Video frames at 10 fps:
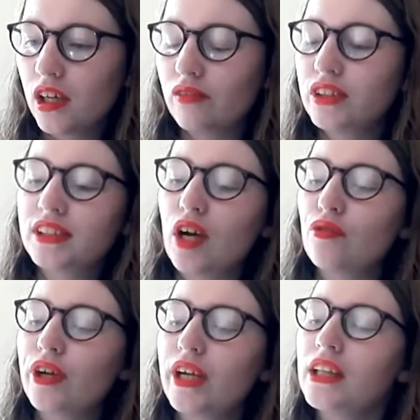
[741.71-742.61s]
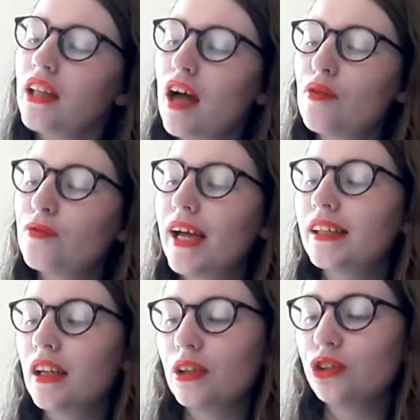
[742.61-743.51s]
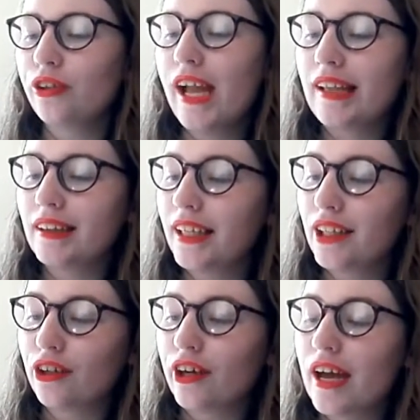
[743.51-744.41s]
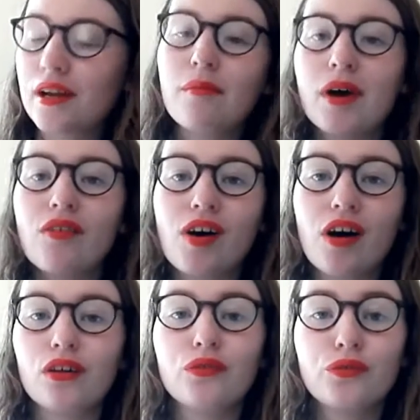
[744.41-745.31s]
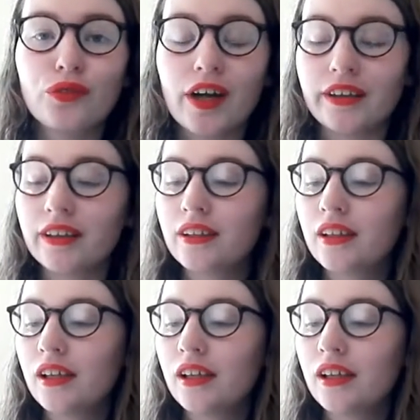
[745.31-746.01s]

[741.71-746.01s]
of discovering love and luxury and liquor and above all, fun.